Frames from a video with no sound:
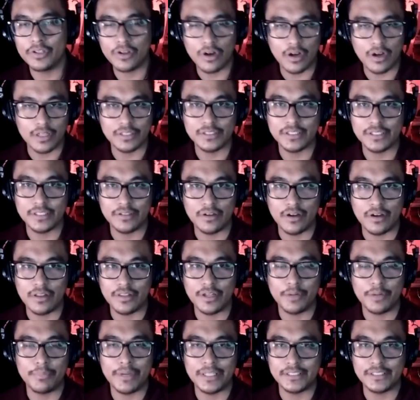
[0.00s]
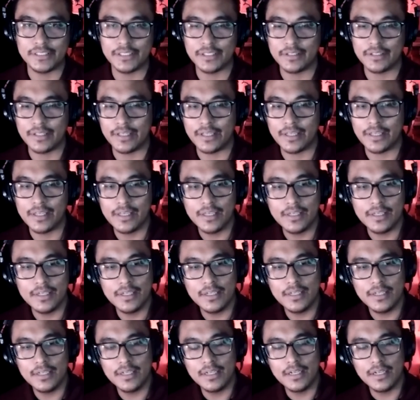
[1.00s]
content on there, basically.
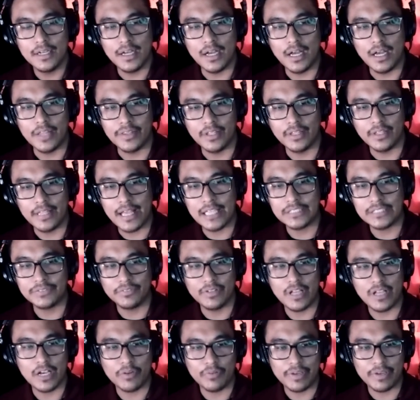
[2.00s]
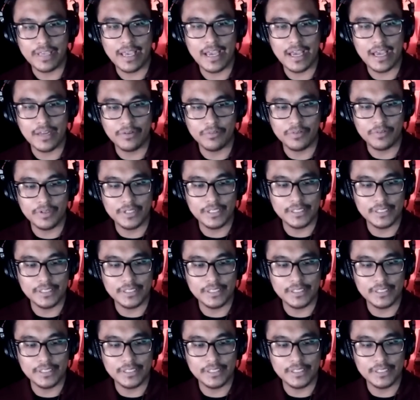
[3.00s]
The last vlog we had